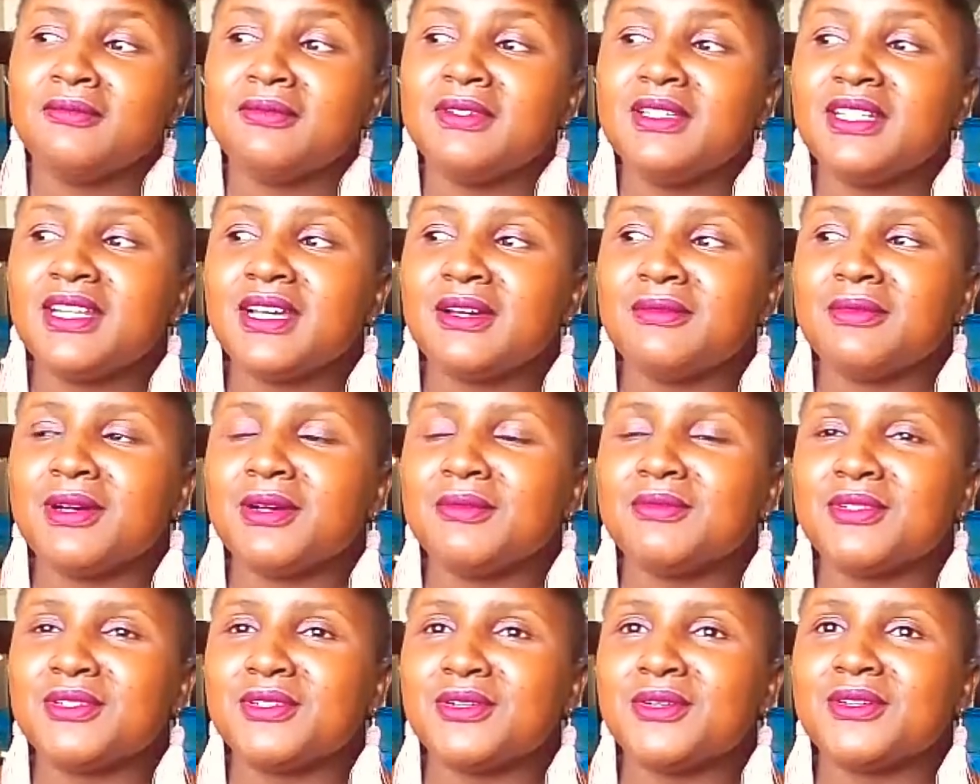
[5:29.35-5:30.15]
being a
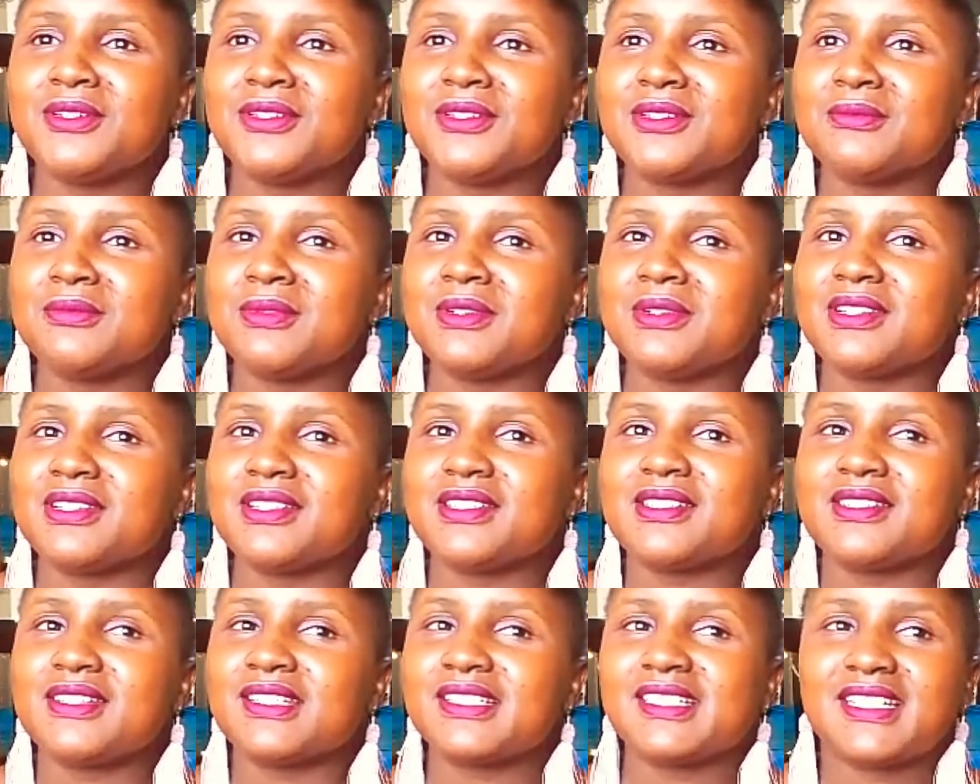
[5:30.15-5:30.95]
mom, you don't want to be
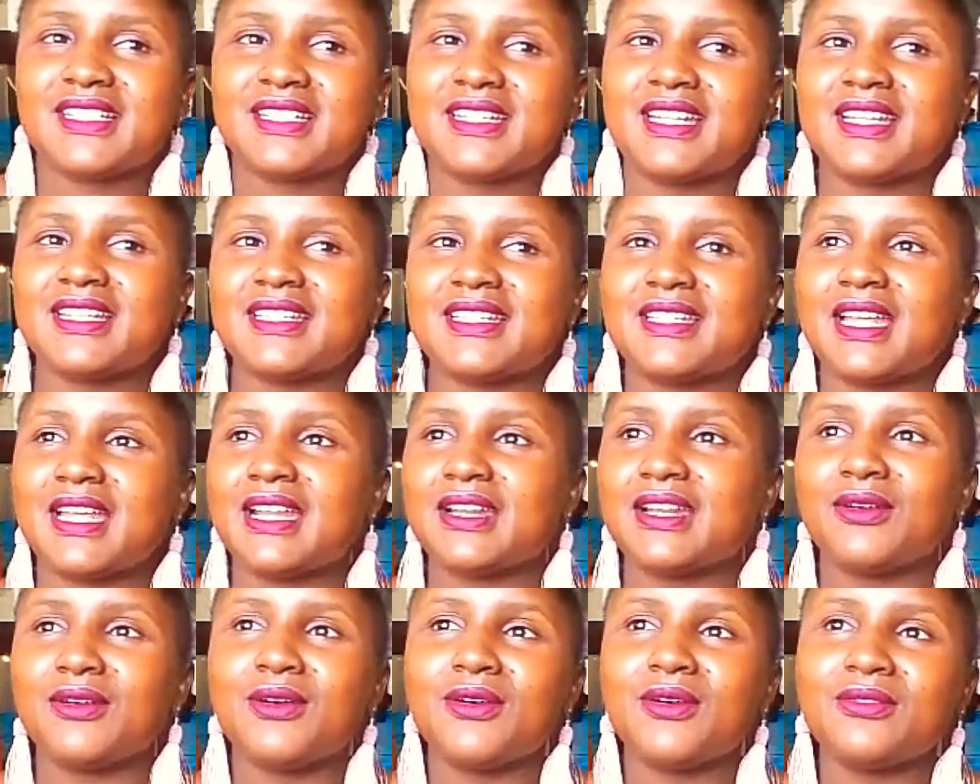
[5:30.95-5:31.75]
restricted at
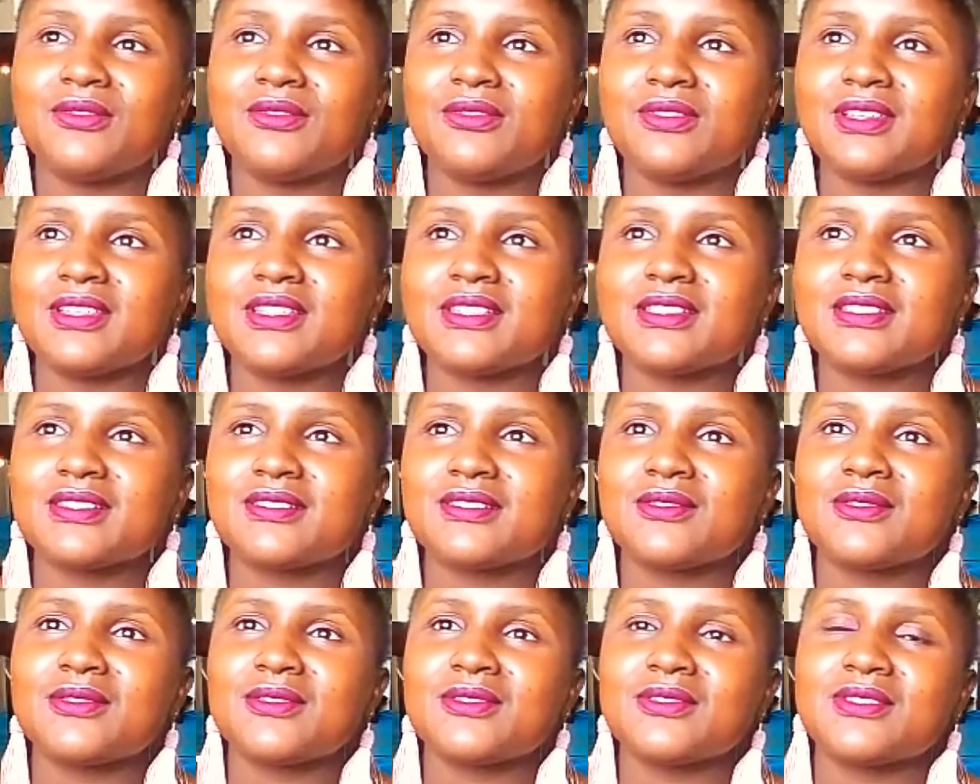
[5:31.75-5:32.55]
an
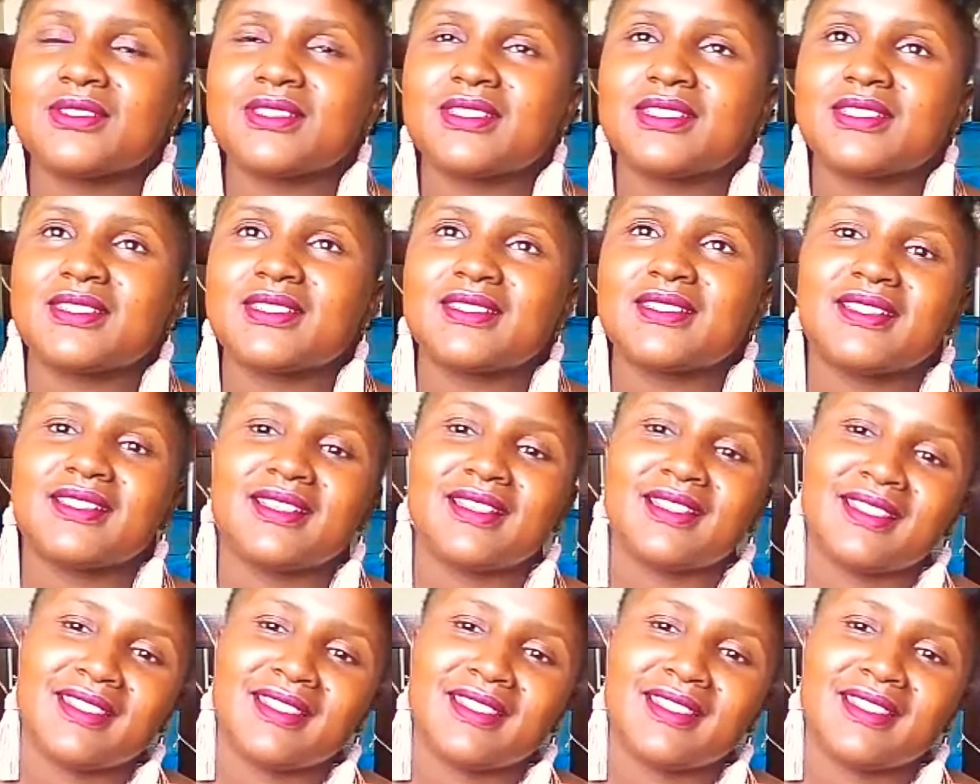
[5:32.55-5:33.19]
office, because